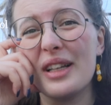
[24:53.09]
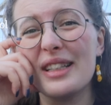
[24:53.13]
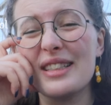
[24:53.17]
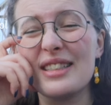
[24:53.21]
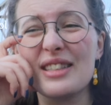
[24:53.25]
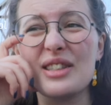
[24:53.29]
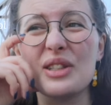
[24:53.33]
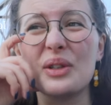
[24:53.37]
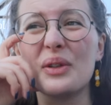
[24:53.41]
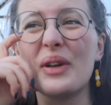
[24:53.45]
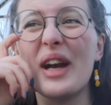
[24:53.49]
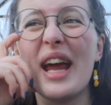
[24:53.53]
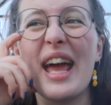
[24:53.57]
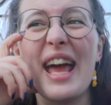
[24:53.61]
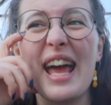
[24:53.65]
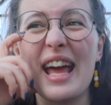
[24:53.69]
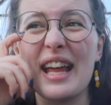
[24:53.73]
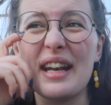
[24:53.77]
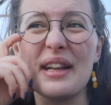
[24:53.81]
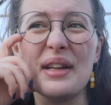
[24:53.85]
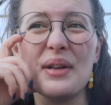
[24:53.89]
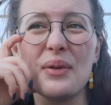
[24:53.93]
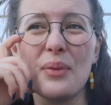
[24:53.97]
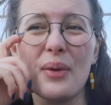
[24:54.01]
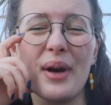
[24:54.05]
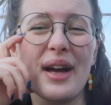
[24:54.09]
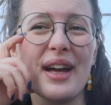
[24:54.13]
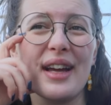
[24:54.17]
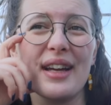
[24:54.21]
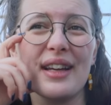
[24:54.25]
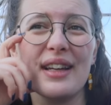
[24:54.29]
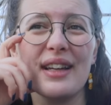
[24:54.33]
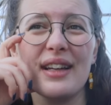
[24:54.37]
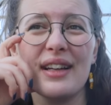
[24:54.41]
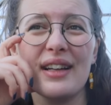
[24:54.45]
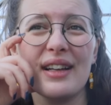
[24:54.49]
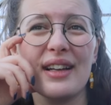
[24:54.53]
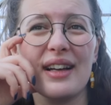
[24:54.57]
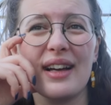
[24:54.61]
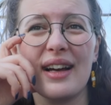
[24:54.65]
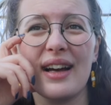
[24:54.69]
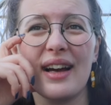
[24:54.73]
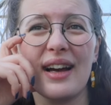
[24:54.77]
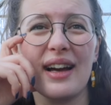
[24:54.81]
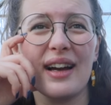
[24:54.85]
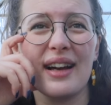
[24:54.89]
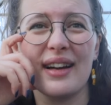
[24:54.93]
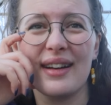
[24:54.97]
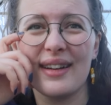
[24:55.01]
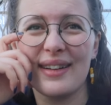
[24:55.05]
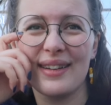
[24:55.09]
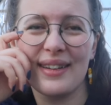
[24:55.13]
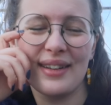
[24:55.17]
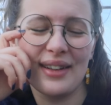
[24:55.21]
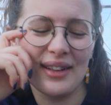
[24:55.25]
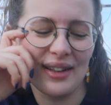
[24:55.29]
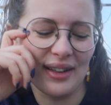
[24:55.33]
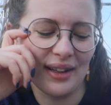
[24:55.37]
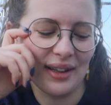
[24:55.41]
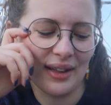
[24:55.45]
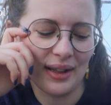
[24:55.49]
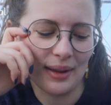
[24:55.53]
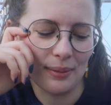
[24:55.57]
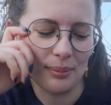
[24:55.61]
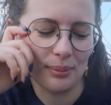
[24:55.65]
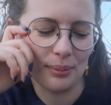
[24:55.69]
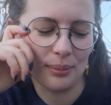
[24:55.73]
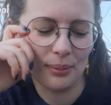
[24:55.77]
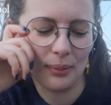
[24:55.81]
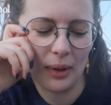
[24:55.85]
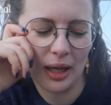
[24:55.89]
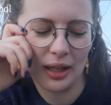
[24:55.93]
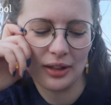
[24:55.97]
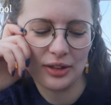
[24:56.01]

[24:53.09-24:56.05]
is there any way um,